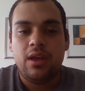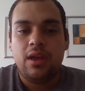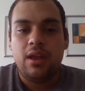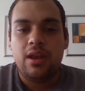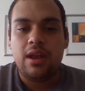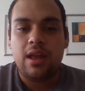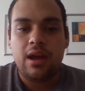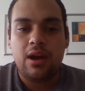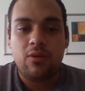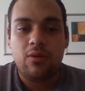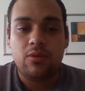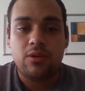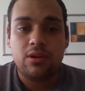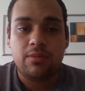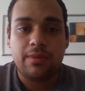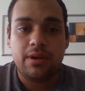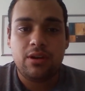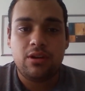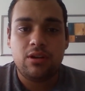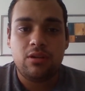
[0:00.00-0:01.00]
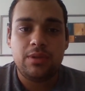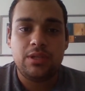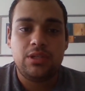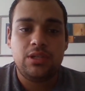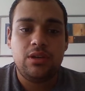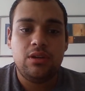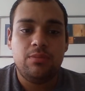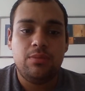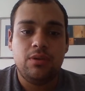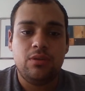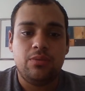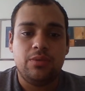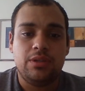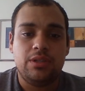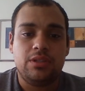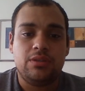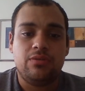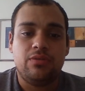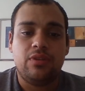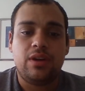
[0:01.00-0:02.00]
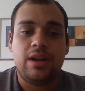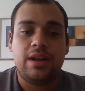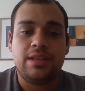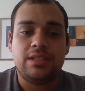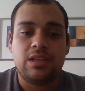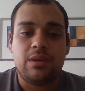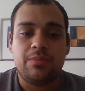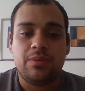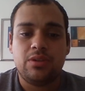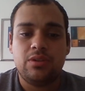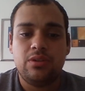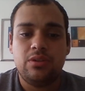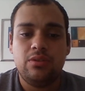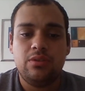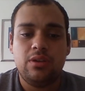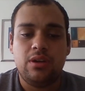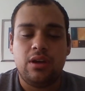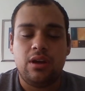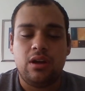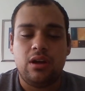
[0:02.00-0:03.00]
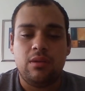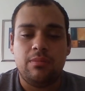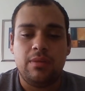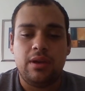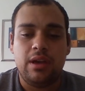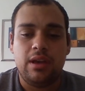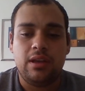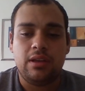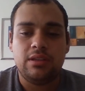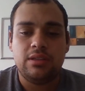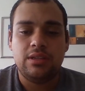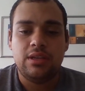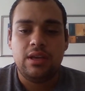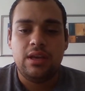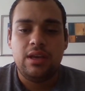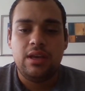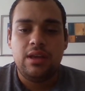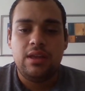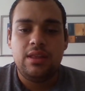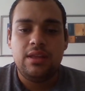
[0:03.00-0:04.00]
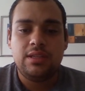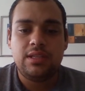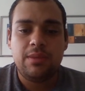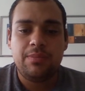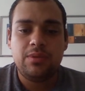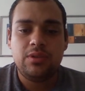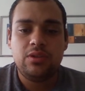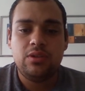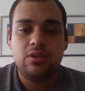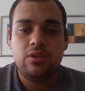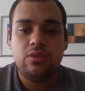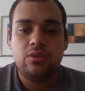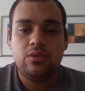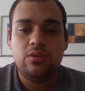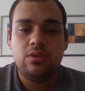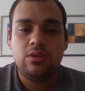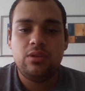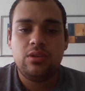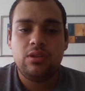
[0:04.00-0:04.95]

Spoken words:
now we're talking about Girl Meets Yearbook, which is Friday's episode. And this episode,